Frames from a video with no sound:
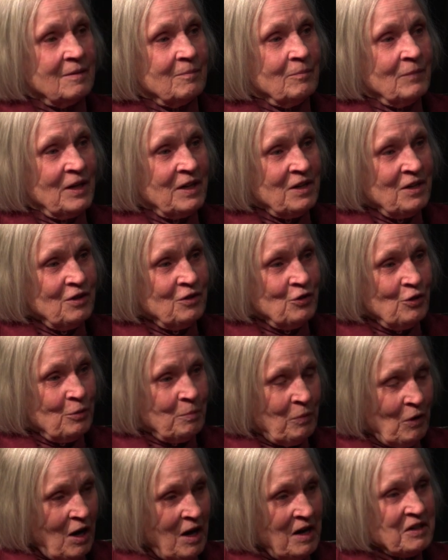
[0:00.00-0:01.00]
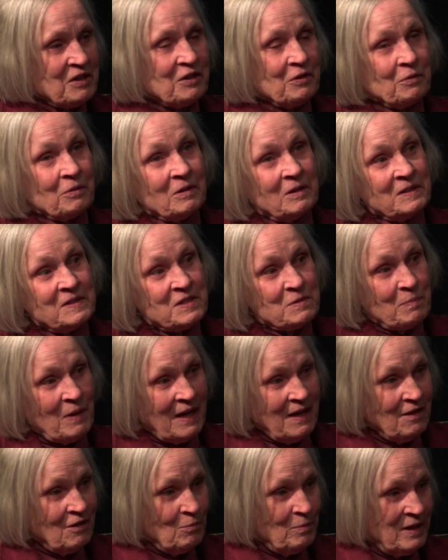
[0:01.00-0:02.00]
money in your pocket, or at least
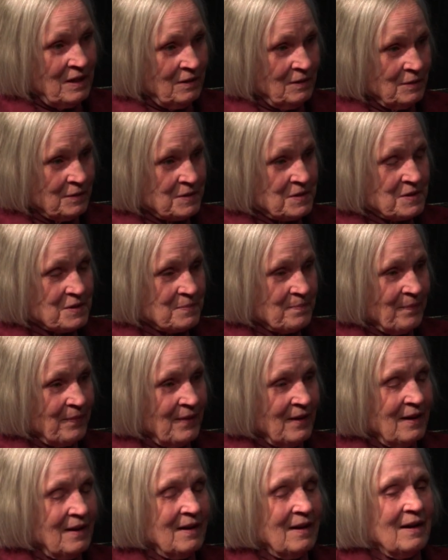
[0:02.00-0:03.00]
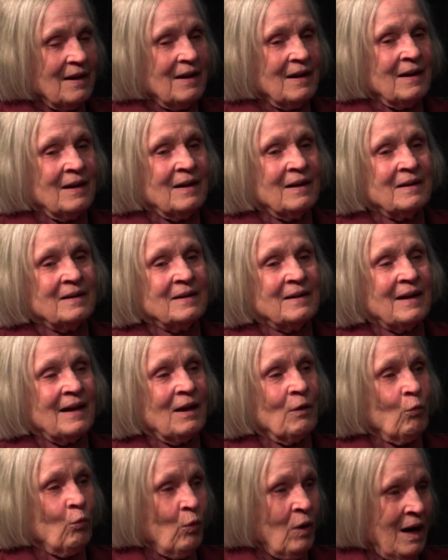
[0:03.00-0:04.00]
pay the bills
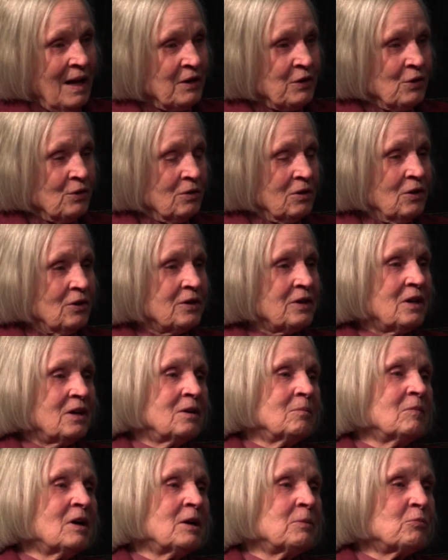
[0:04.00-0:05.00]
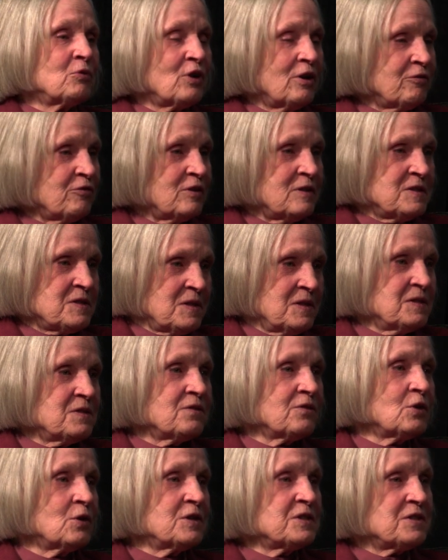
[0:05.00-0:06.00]
while you're looking. My preference is,
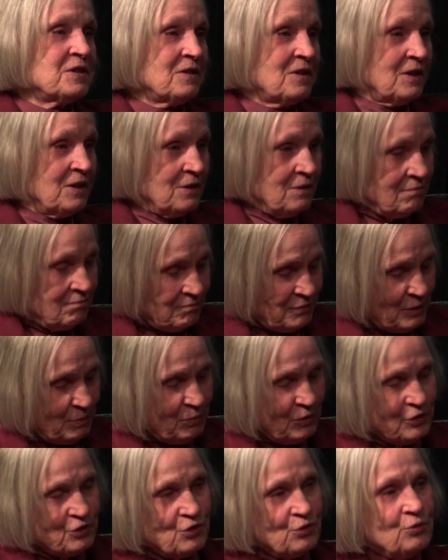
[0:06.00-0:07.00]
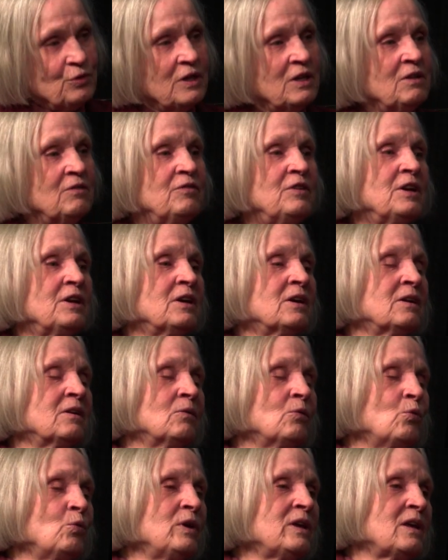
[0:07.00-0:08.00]
of course, that people do evening
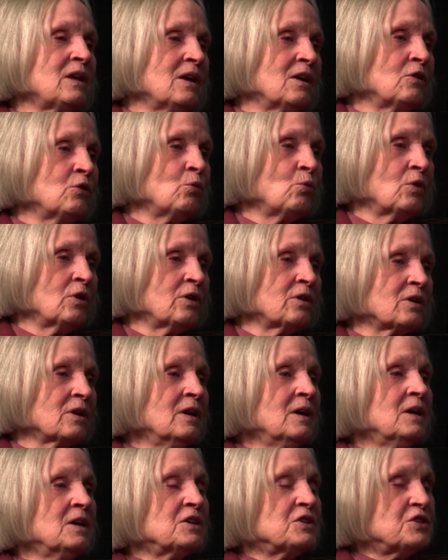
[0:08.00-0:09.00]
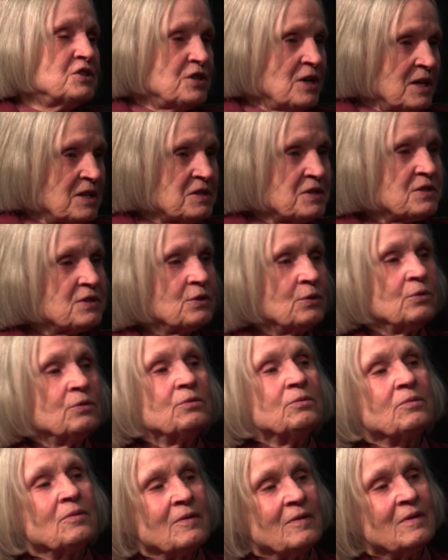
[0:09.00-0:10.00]
and weekend work just
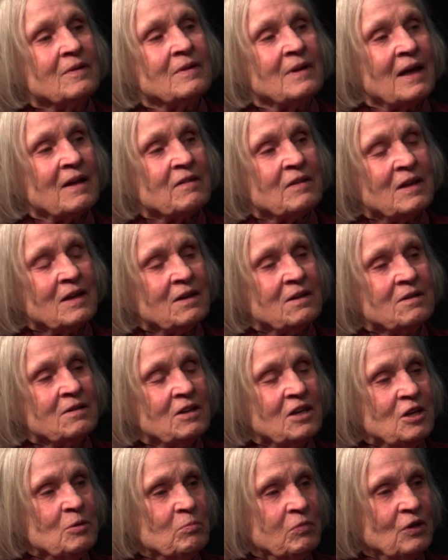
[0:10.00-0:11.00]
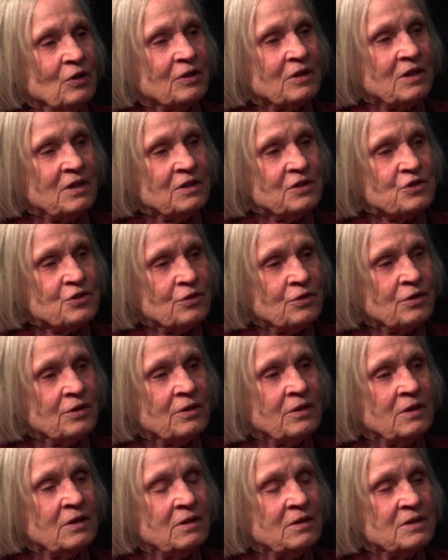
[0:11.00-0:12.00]
so that they can keep looking
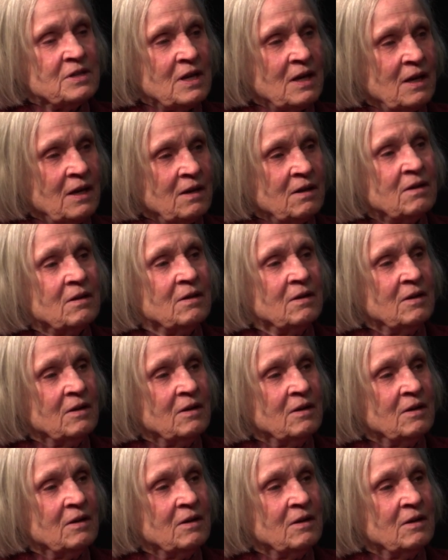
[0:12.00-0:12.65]
during the day